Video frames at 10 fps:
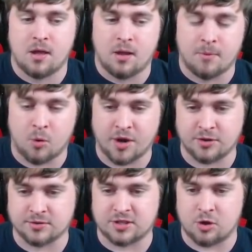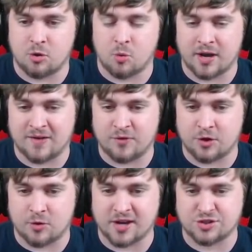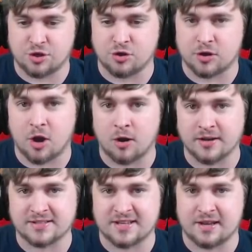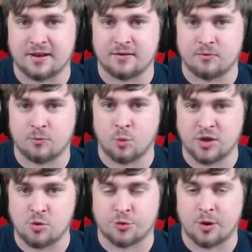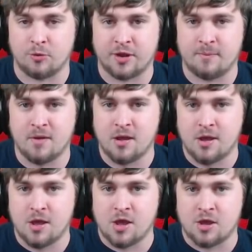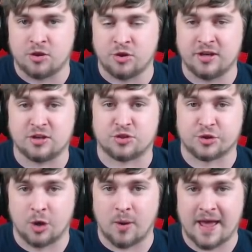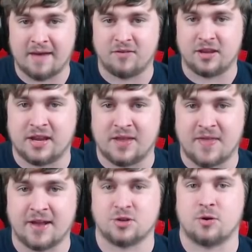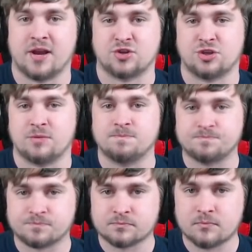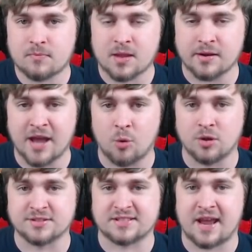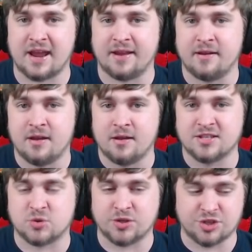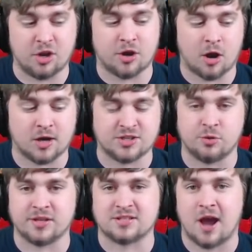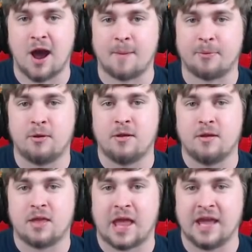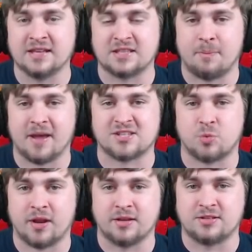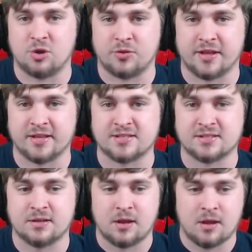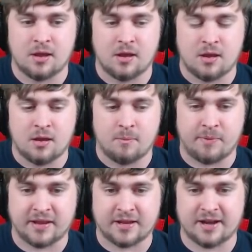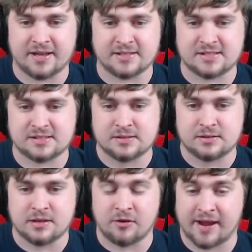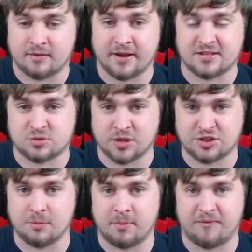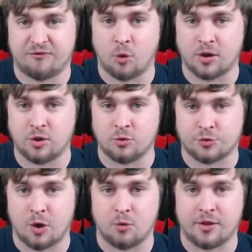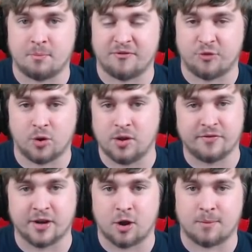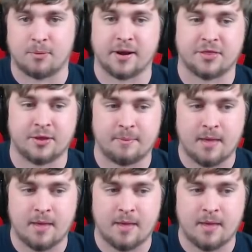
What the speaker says: But what you'll do, whatever direction your guard is in when you throw them, you need to throw a heavy that direction. Now, we'll say switching your guard to the top is the best way to do this because, like switching before you throw them, before you even guard break them,